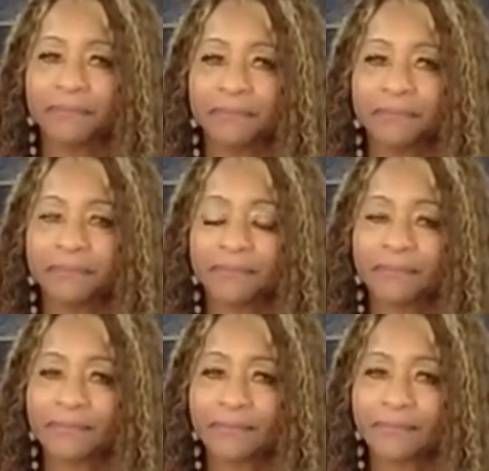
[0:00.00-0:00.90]

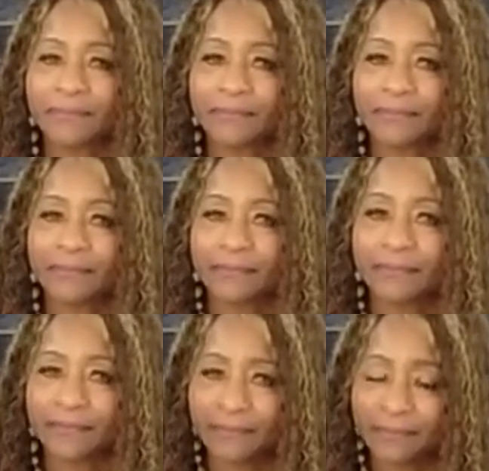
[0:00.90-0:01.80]

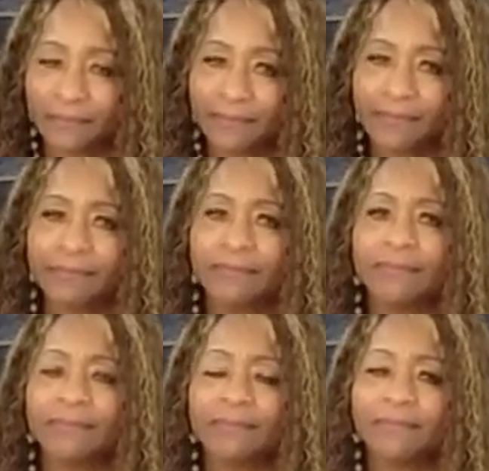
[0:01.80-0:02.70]

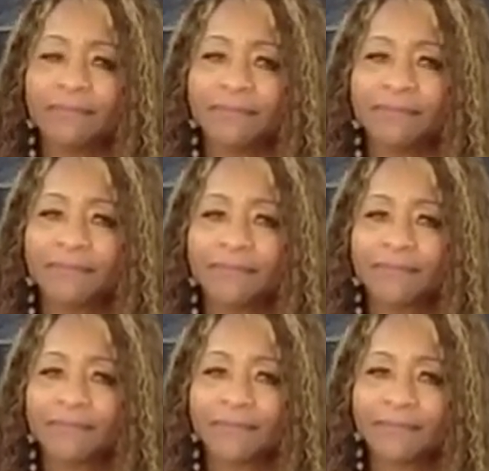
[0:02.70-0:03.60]

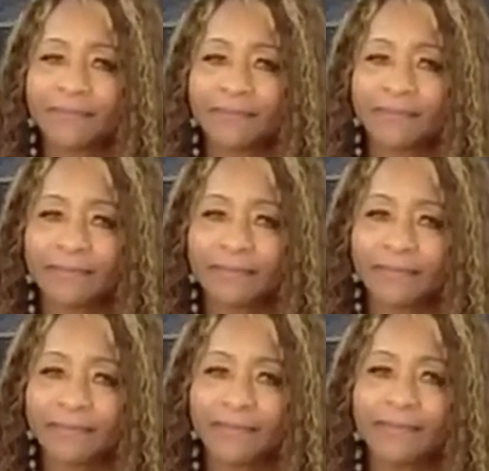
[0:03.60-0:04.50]

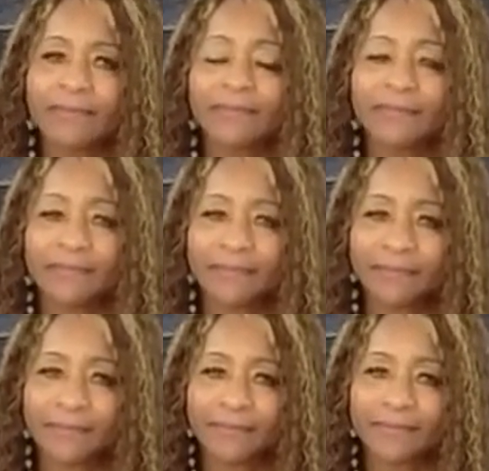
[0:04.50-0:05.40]

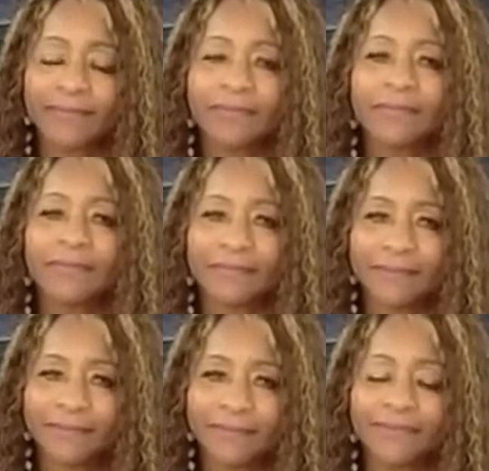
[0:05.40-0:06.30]
No words are spoken by the person on screen.